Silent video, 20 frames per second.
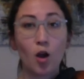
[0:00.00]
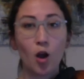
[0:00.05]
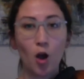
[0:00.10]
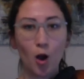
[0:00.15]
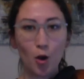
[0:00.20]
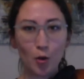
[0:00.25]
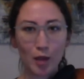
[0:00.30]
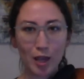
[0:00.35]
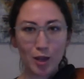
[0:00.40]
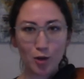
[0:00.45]

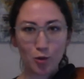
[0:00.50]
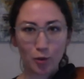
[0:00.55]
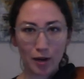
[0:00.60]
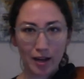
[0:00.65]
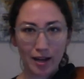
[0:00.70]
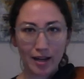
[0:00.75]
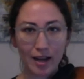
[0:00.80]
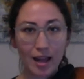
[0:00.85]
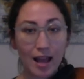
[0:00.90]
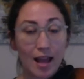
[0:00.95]
Okay,
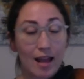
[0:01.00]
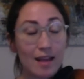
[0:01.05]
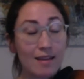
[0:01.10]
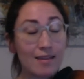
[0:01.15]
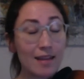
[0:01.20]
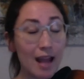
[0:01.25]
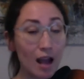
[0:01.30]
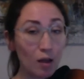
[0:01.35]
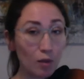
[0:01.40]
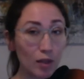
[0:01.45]
great.
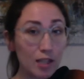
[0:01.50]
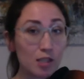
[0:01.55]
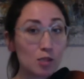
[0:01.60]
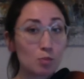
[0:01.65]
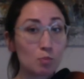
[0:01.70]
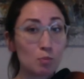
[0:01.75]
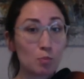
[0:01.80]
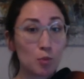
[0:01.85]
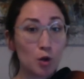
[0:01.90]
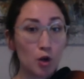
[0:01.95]
Now
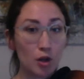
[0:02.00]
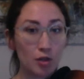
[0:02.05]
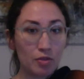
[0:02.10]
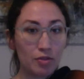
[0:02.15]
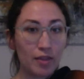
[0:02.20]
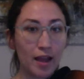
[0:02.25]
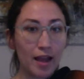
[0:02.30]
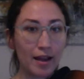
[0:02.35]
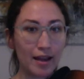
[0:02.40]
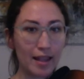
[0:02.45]
let's
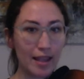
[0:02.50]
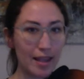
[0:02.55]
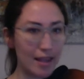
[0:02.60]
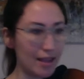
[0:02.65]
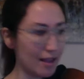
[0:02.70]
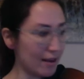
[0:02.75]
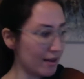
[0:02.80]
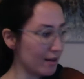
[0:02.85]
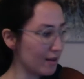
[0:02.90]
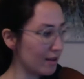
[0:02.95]
put that
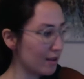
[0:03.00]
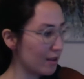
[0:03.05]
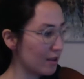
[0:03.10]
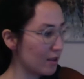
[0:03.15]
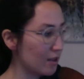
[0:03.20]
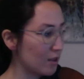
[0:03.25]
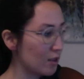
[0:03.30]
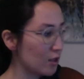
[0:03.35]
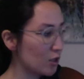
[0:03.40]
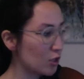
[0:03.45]
in
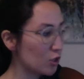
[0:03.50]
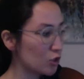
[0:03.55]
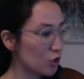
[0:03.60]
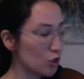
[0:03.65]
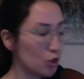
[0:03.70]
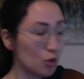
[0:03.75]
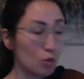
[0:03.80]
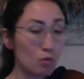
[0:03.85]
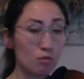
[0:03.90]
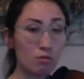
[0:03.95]

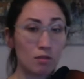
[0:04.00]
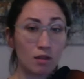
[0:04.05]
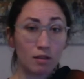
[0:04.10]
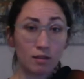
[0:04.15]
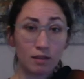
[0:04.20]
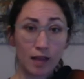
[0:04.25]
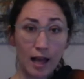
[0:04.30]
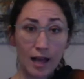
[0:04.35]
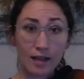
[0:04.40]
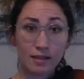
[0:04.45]
to the
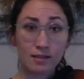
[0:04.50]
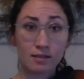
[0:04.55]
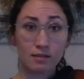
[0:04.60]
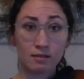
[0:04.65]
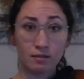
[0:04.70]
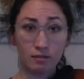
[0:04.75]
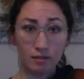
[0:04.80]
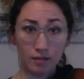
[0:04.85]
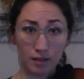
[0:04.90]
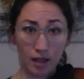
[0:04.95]

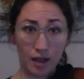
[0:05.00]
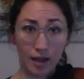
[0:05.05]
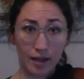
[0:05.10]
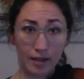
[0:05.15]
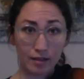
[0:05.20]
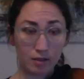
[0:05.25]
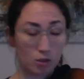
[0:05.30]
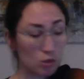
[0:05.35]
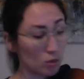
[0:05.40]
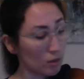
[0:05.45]
last
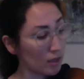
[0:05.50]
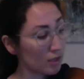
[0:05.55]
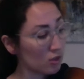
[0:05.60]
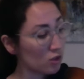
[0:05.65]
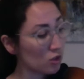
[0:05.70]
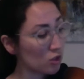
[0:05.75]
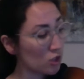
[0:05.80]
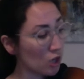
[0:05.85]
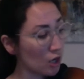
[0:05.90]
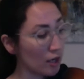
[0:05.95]
line. So
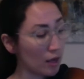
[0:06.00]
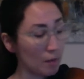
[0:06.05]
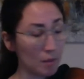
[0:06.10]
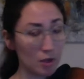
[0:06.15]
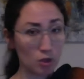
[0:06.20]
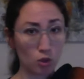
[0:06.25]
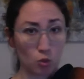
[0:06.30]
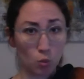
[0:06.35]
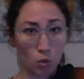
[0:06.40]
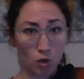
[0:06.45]
let's start at
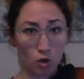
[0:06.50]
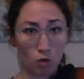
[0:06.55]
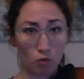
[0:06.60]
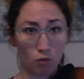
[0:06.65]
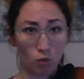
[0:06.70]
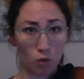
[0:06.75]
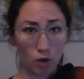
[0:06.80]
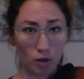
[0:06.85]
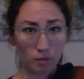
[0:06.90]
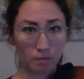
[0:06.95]
measure
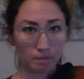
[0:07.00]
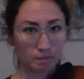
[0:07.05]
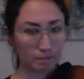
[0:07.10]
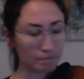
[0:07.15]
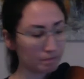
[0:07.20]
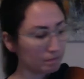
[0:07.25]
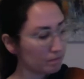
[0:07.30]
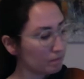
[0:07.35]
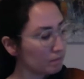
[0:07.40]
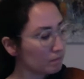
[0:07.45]
104.
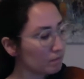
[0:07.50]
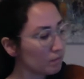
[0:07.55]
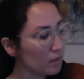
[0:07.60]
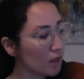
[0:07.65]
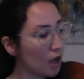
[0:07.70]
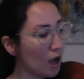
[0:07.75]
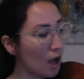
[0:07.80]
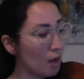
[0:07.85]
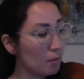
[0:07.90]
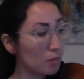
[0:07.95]

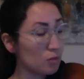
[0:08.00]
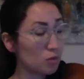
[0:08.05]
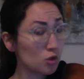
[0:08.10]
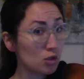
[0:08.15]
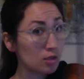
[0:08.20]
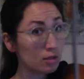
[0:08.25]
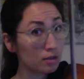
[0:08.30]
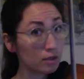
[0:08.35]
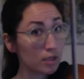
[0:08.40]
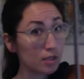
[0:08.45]

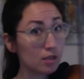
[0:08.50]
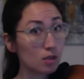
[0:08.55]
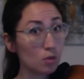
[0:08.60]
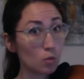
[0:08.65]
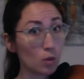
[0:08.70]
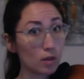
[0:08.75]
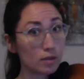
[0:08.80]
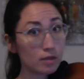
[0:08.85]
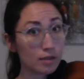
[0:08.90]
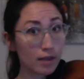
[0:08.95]
Just
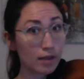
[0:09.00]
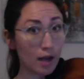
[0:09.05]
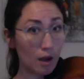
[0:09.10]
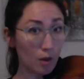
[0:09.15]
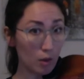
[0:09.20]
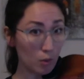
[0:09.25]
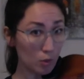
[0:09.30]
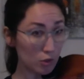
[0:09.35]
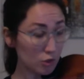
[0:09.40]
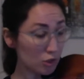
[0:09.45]
listen once to how
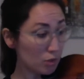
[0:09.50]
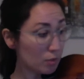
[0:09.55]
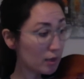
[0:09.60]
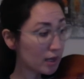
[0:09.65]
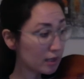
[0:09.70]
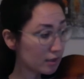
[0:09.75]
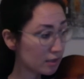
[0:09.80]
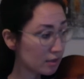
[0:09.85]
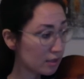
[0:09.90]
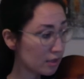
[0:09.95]
I want you to
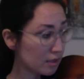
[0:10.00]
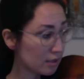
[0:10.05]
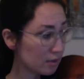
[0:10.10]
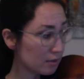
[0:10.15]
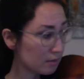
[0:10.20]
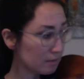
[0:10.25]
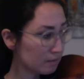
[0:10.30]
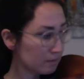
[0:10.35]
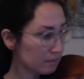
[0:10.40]
practice this.